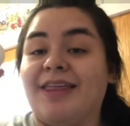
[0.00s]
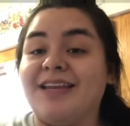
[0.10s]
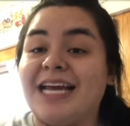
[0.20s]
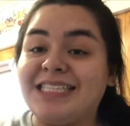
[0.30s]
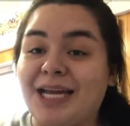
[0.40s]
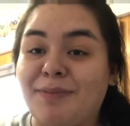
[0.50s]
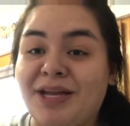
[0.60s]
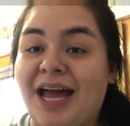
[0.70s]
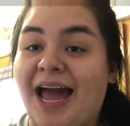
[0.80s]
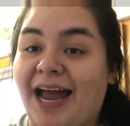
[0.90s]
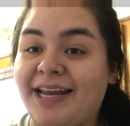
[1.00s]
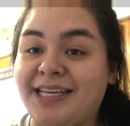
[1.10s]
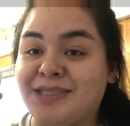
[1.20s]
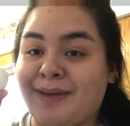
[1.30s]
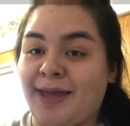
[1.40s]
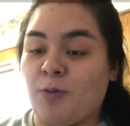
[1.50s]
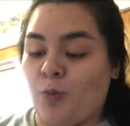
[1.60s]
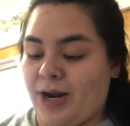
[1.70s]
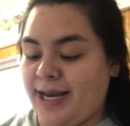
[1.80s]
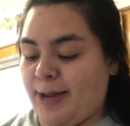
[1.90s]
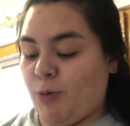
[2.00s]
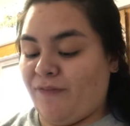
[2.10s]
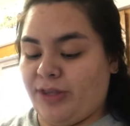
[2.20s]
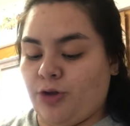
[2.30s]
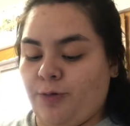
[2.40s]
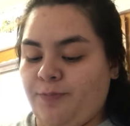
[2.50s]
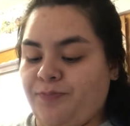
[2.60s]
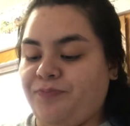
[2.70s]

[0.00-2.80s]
the next thing I'm gonna add is my 1 huevito.